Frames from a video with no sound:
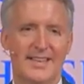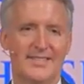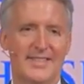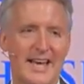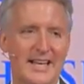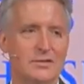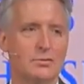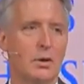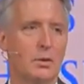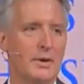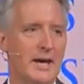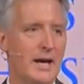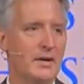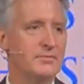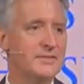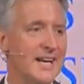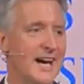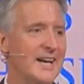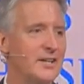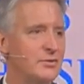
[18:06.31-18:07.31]
That's why we
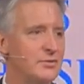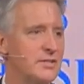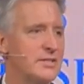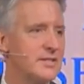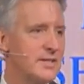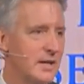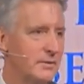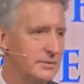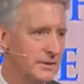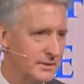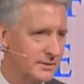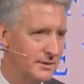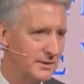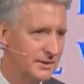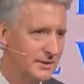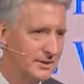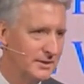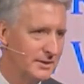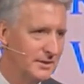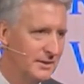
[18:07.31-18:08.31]
have Title VII,
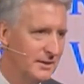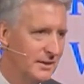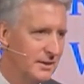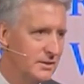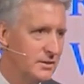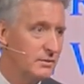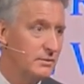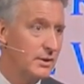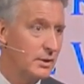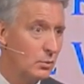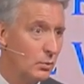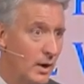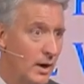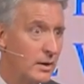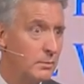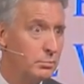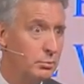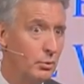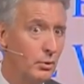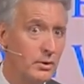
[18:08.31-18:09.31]
to require
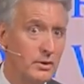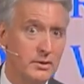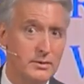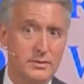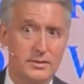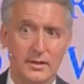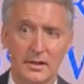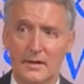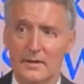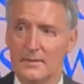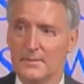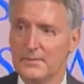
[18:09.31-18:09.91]
employers